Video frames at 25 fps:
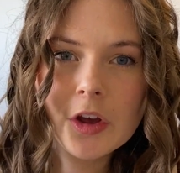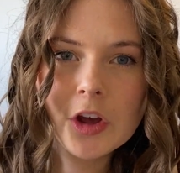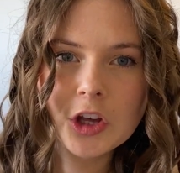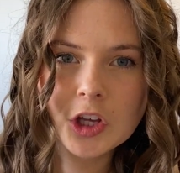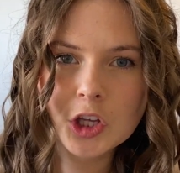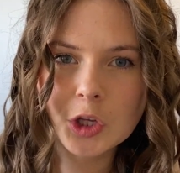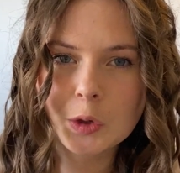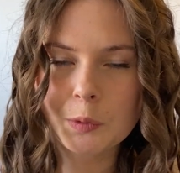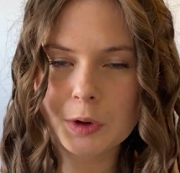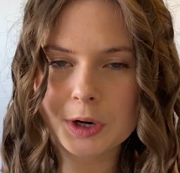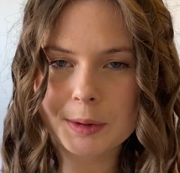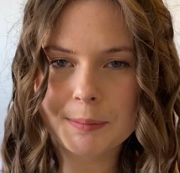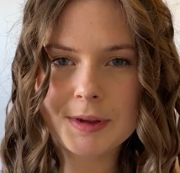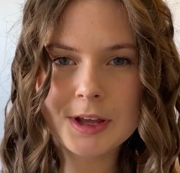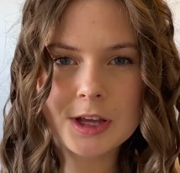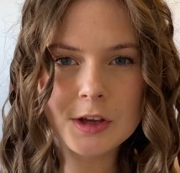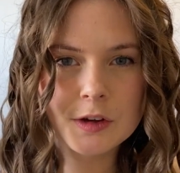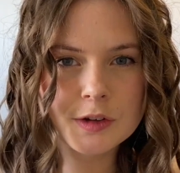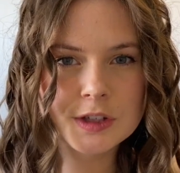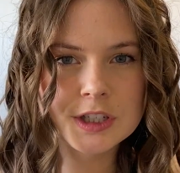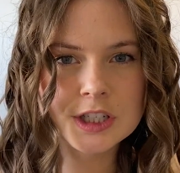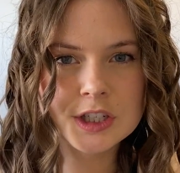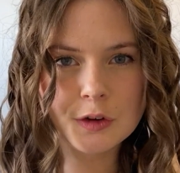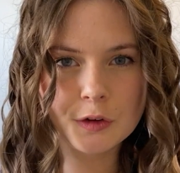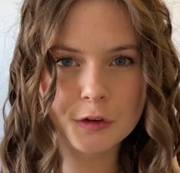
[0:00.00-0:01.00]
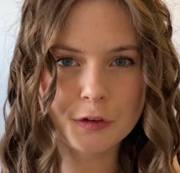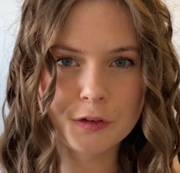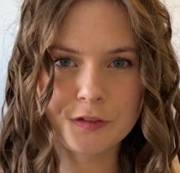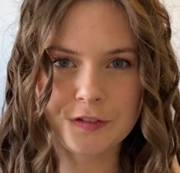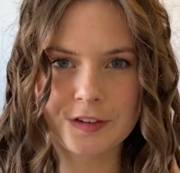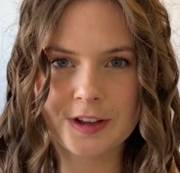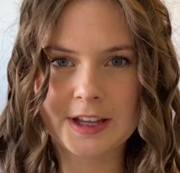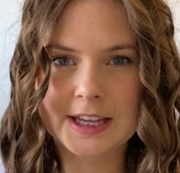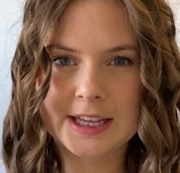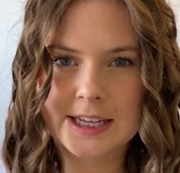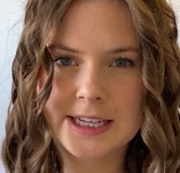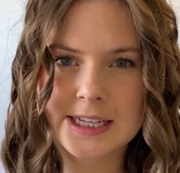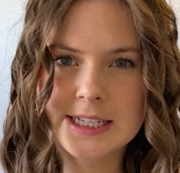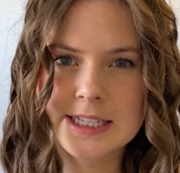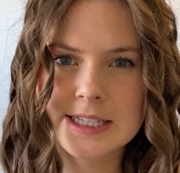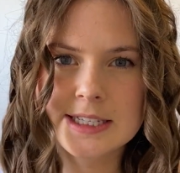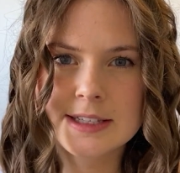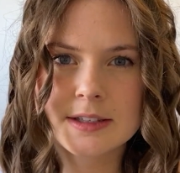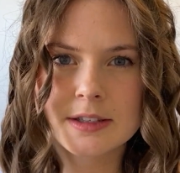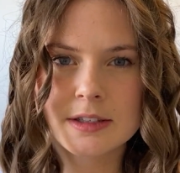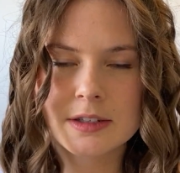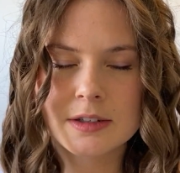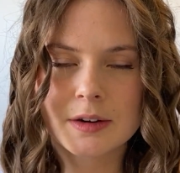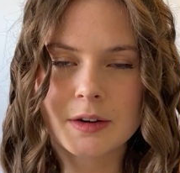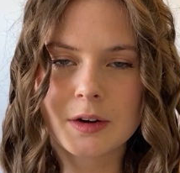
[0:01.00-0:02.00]
you want to be using your fingers
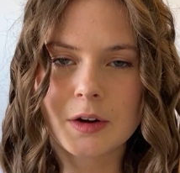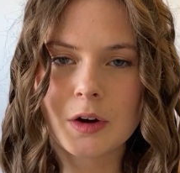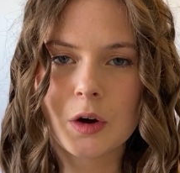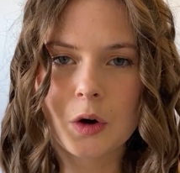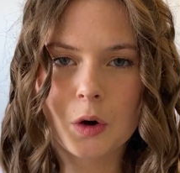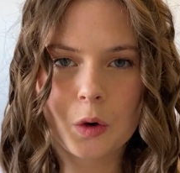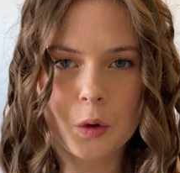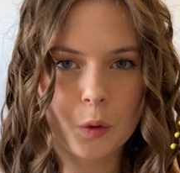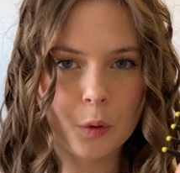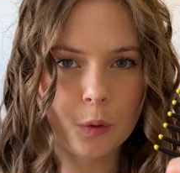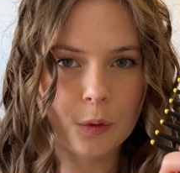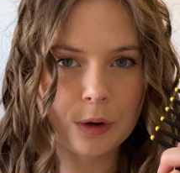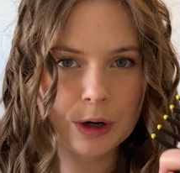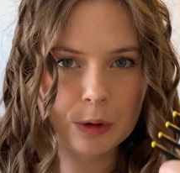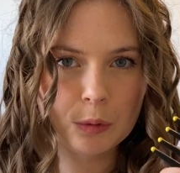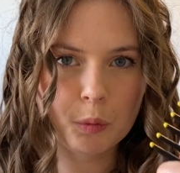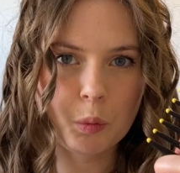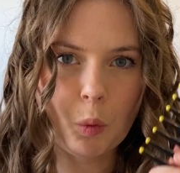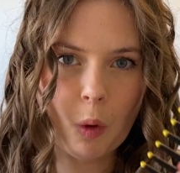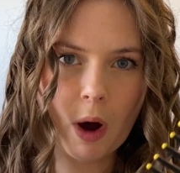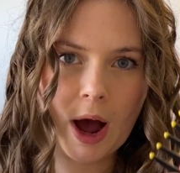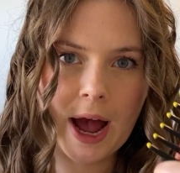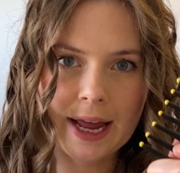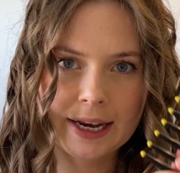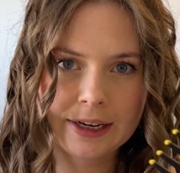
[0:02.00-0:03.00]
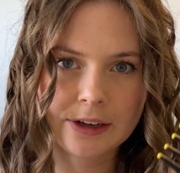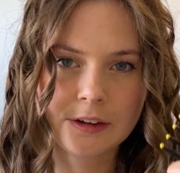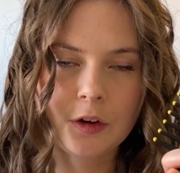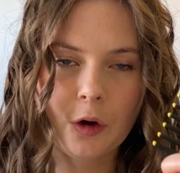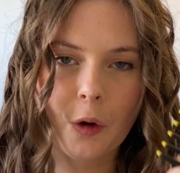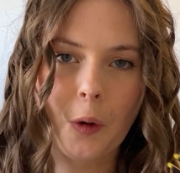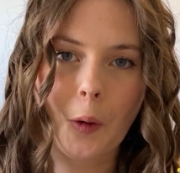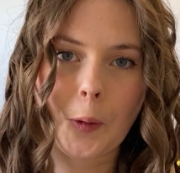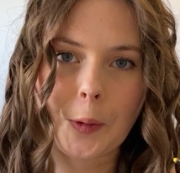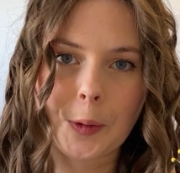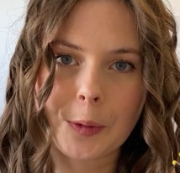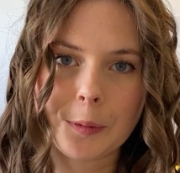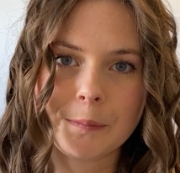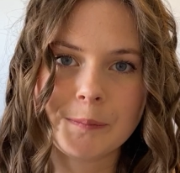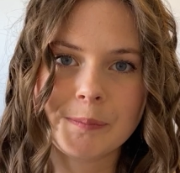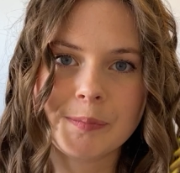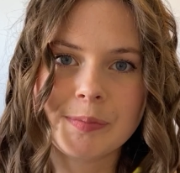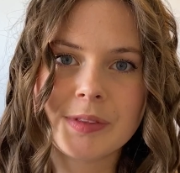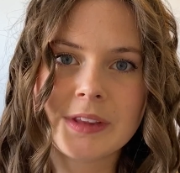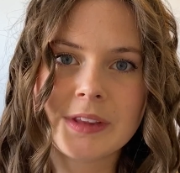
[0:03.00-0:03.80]
or a wide comb.